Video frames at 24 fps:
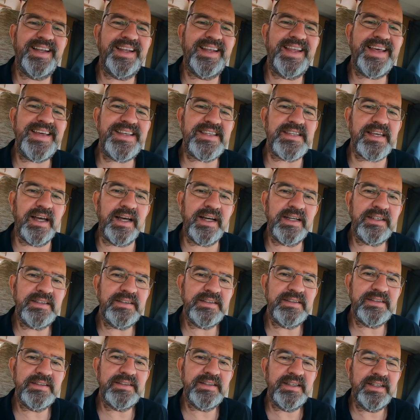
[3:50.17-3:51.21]
a litre
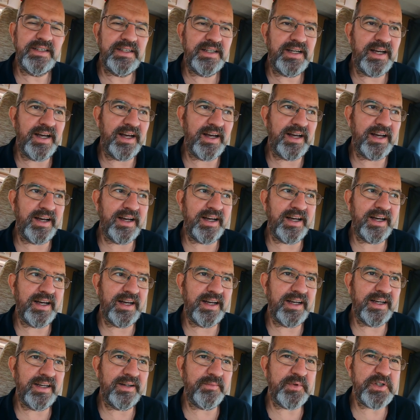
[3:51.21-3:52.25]

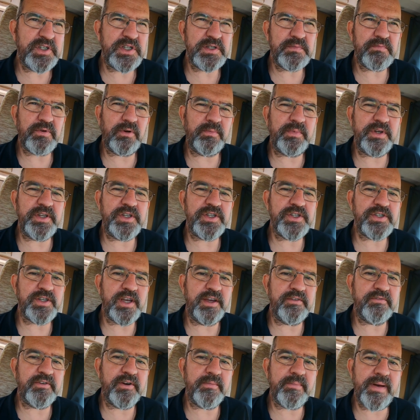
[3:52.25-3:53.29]
uh, which is probably just
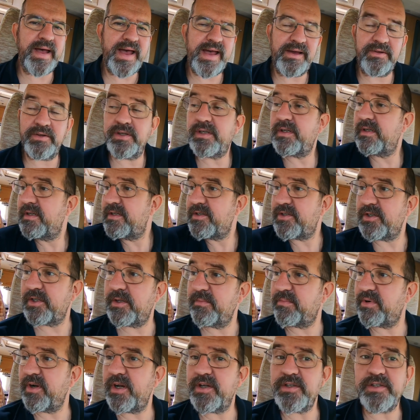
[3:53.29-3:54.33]
over a pound. So
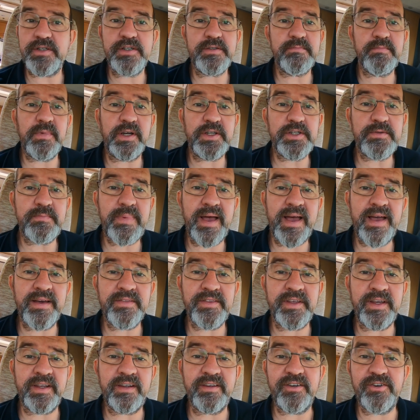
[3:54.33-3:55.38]
the price is much better
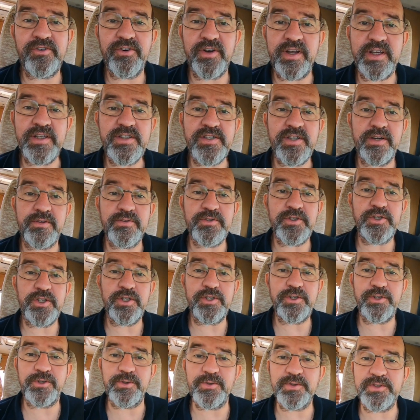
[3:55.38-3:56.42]
than Greece, so it was a
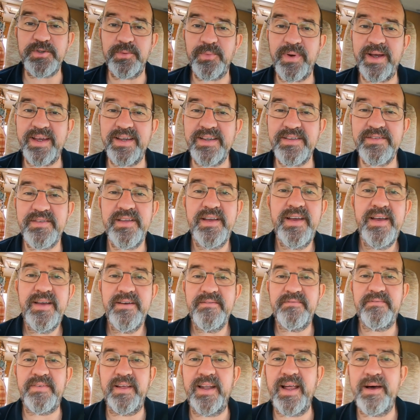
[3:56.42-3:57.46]
good call to wait and
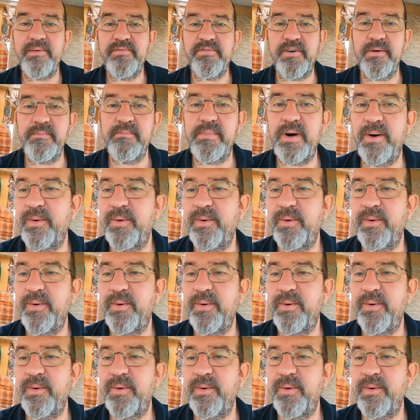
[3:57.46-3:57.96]
fill up from